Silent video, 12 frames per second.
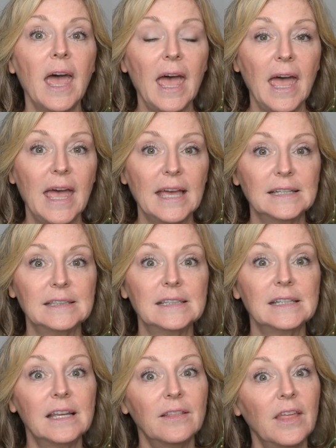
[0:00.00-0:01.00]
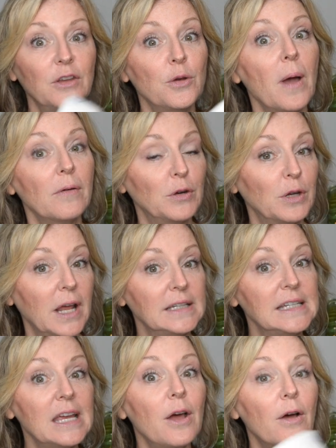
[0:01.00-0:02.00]
And then you have a good
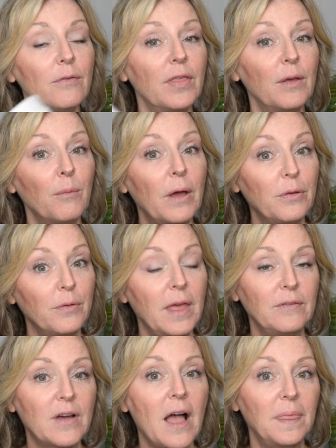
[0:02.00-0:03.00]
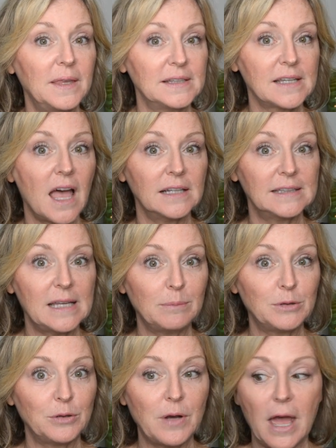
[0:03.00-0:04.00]
idea of whether they've got this
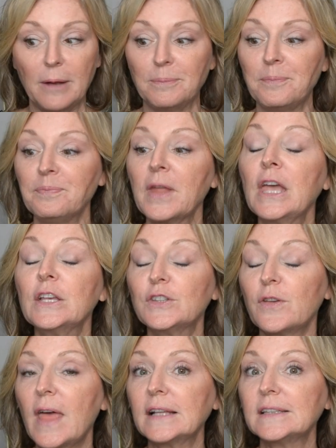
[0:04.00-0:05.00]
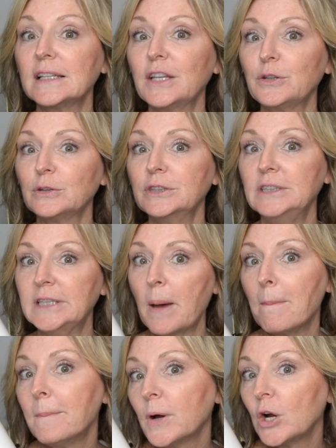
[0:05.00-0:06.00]
concept or not. So that's a little
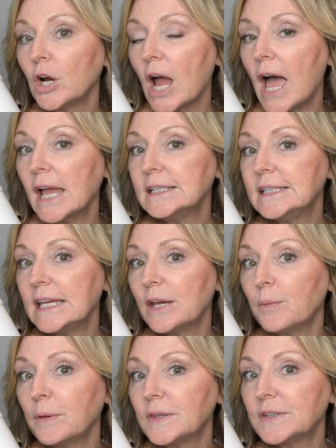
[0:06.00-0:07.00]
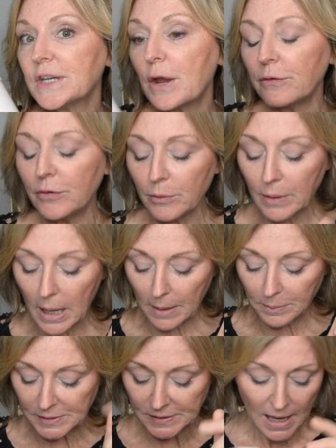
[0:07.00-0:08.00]
number idea with the styrofoam
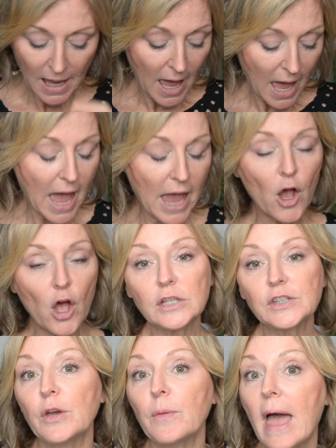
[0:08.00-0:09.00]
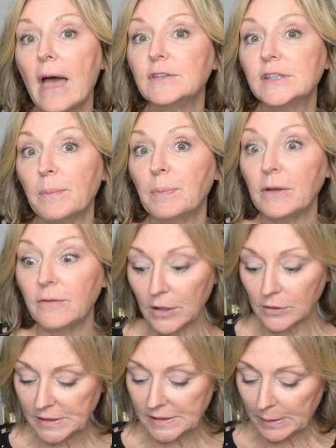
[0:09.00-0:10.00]
cups. I also have something
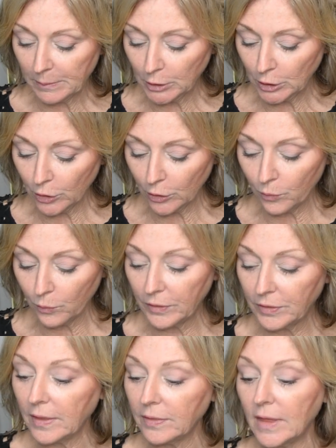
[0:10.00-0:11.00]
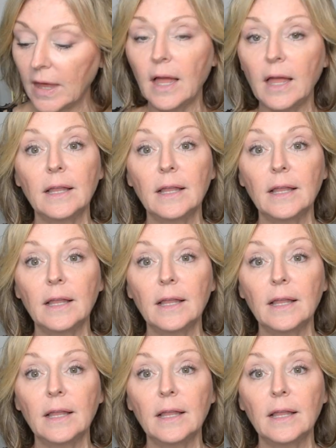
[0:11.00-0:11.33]
very similar with the